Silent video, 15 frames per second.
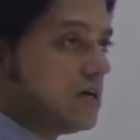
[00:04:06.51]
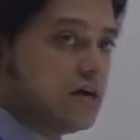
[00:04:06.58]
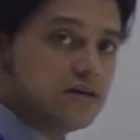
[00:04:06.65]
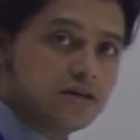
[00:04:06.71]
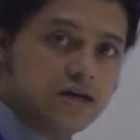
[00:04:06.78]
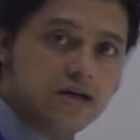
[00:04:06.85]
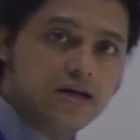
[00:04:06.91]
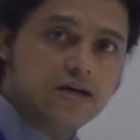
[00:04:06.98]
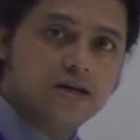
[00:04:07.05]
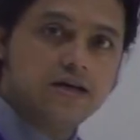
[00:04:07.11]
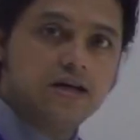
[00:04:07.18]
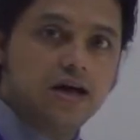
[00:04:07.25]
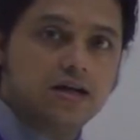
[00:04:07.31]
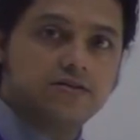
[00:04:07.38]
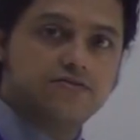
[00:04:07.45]
tarda,
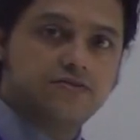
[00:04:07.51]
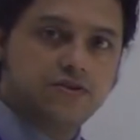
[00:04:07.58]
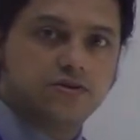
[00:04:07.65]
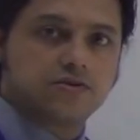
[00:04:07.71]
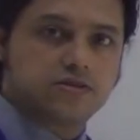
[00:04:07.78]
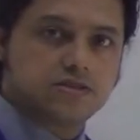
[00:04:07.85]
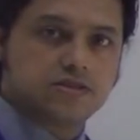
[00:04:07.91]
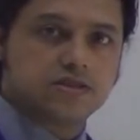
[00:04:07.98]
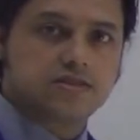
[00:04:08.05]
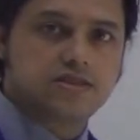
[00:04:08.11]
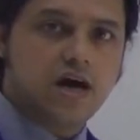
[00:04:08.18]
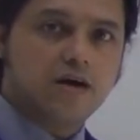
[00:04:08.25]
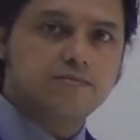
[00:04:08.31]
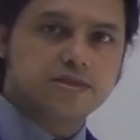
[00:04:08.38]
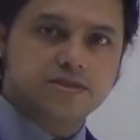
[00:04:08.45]
and fourth is the
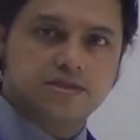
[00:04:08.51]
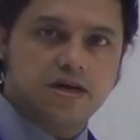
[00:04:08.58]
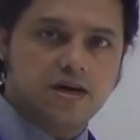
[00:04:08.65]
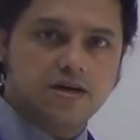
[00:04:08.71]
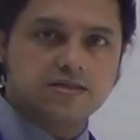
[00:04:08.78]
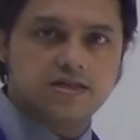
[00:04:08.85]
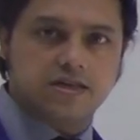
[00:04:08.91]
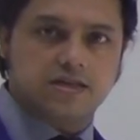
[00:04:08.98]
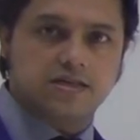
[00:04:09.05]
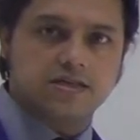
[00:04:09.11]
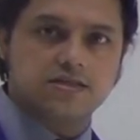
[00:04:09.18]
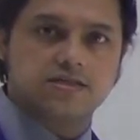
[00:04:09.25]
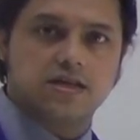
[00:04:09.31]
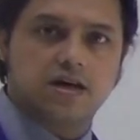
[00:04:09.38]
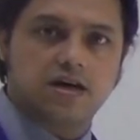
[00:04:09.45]

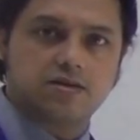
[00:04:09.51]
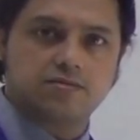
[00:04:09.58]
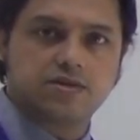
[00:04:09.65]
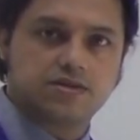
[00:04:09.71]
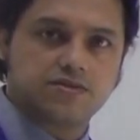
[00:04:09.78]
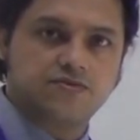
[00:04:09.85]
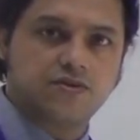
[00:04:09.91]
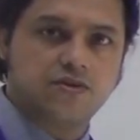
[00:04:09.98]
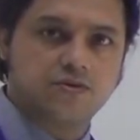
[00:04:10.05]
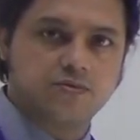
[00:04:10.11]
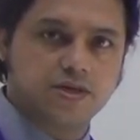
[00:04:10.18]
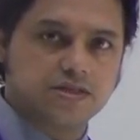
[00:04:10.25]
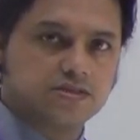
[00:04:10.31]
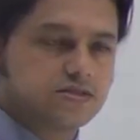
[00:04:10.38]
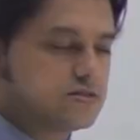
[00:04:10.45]
dermatitis
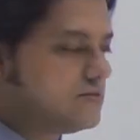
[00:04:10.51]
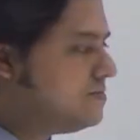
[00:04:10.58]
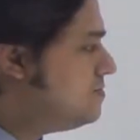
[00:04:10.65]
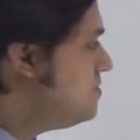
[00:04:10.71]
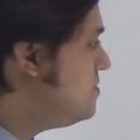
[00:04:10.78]
herpetiformis.